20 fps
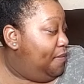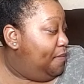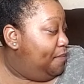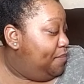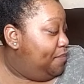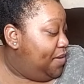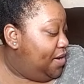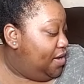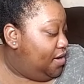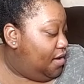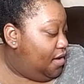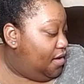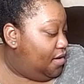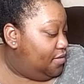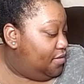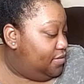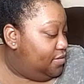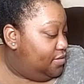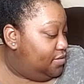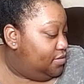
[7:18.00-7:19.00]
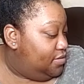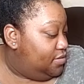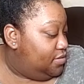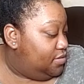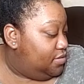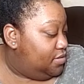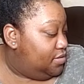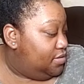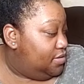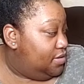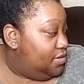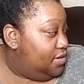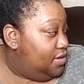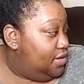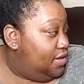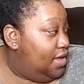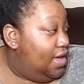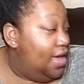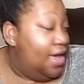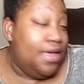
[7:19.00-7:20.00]
But,
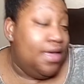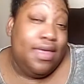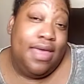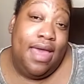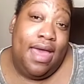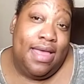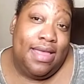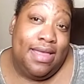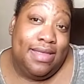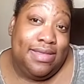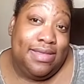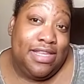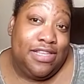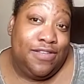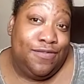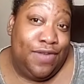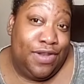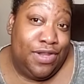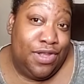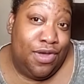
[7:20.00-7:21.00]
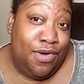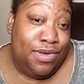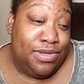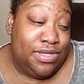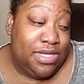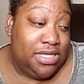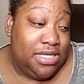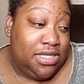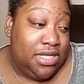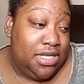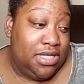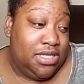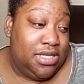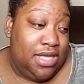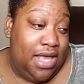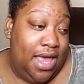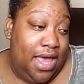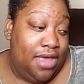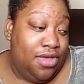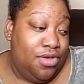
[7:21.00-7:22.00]
yeah, this video is just to
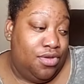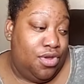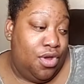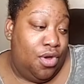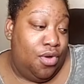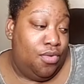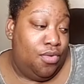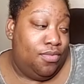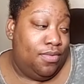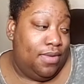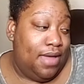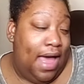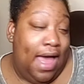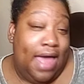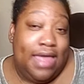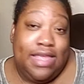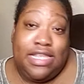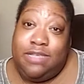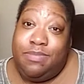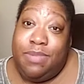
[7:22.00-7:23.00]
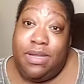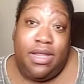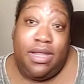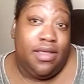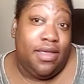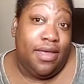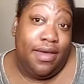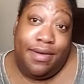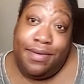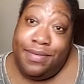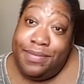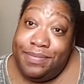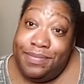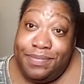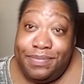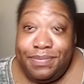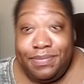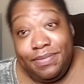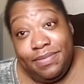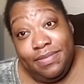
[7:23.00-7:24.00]
say, you know, it's been a year.
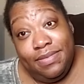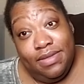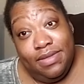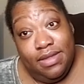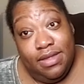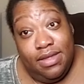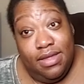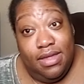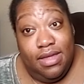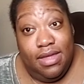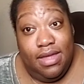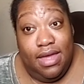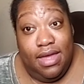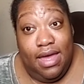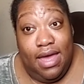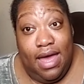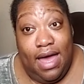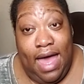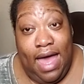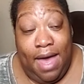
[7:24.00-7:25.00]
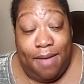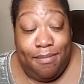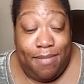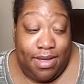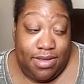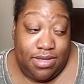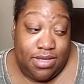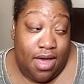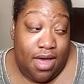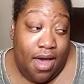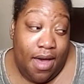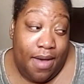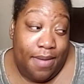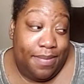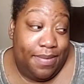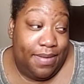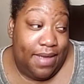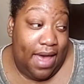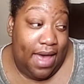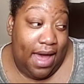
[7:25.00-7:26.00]
At my
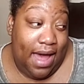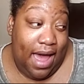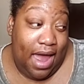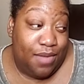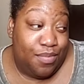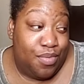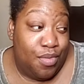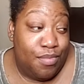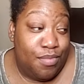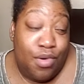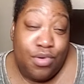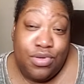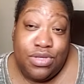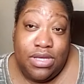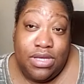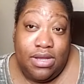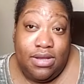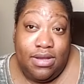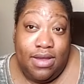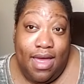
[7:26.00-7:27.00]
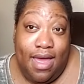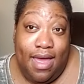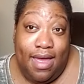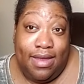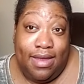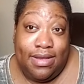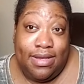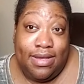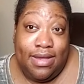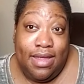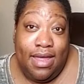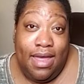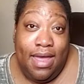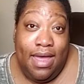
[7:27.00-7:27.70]
job, I got a promotion, and